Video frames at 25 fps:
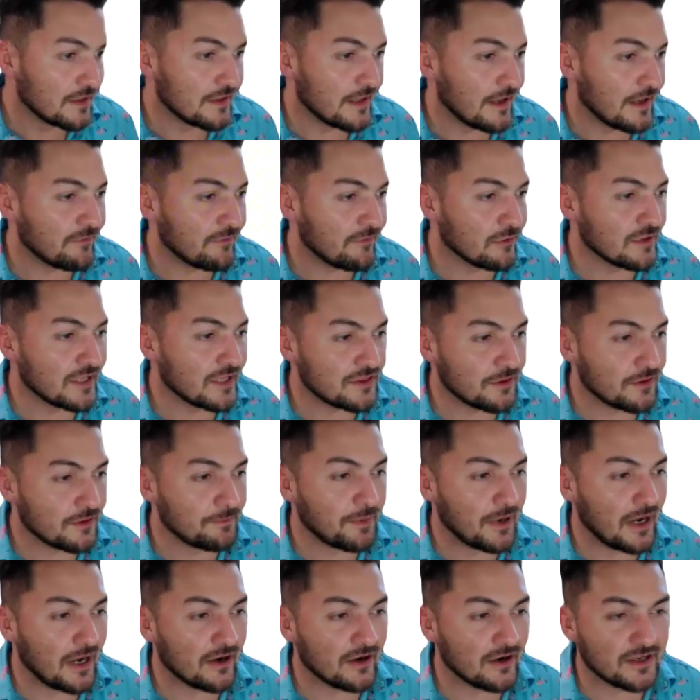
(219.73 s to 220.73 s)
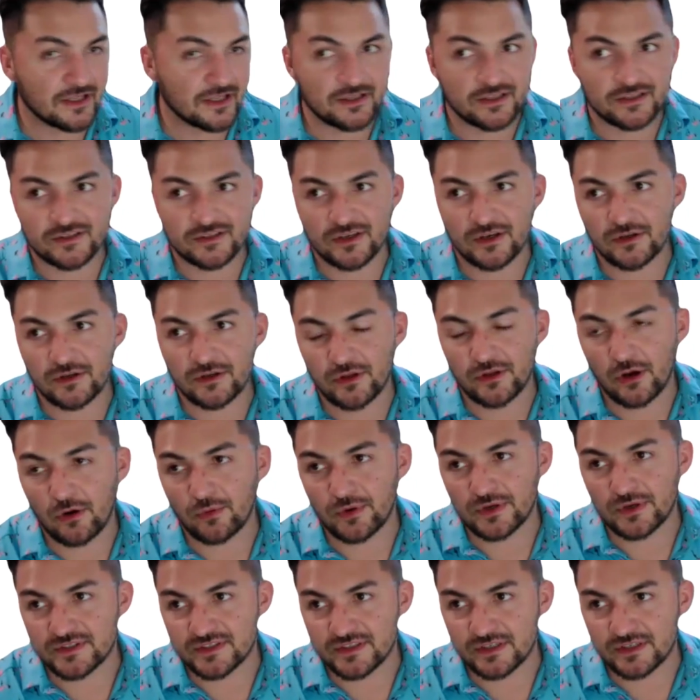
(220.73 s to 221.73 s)
Never let the buyer get into a
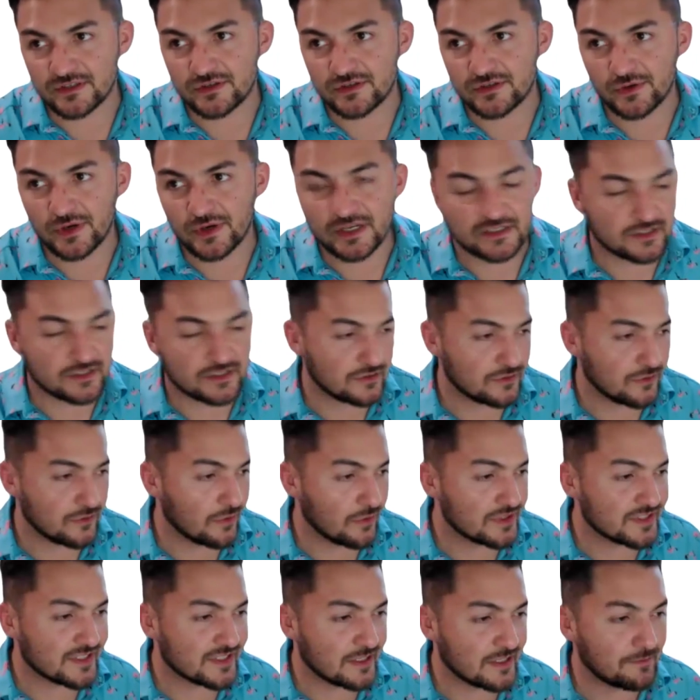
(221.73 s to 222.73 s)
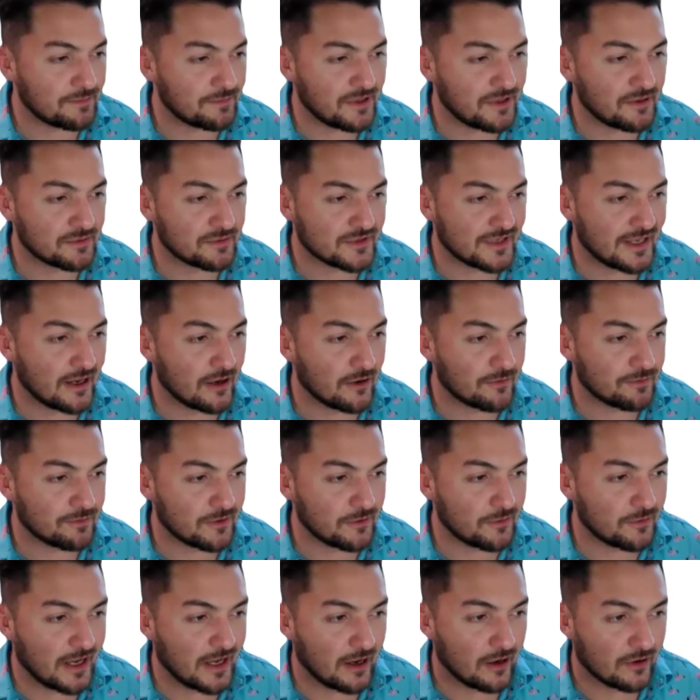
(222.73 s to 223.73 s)
no-win situation. You always got to be able to
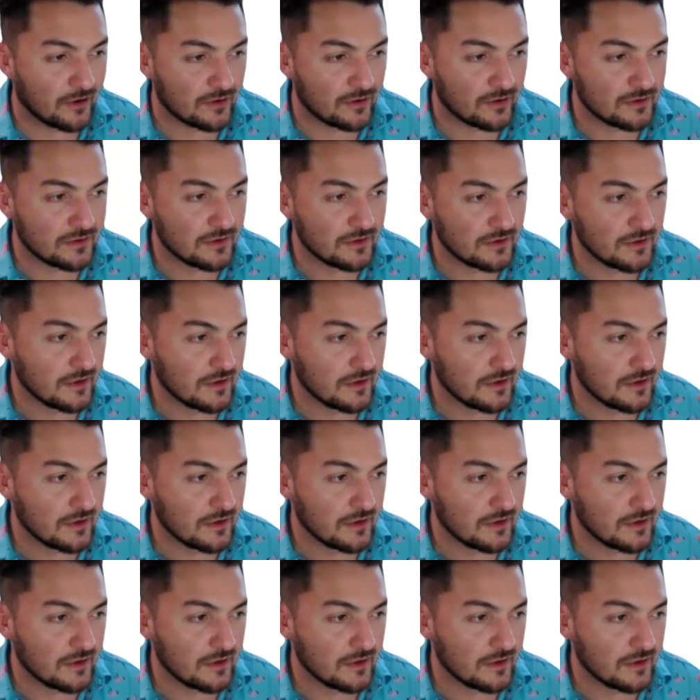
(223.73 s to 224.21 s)
help them out.